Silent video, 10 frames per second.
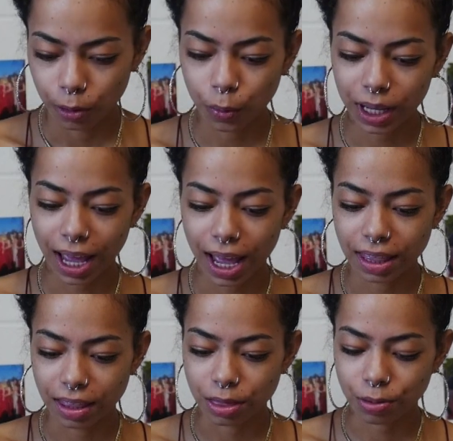We
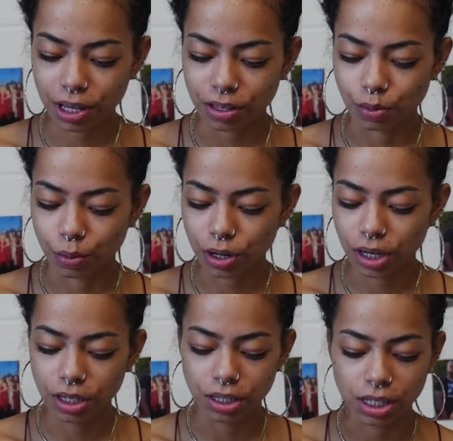had the Three of
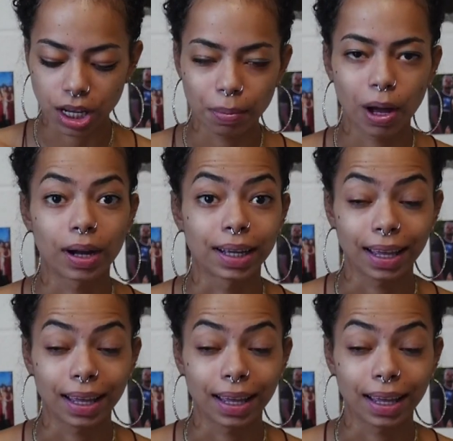Swords come out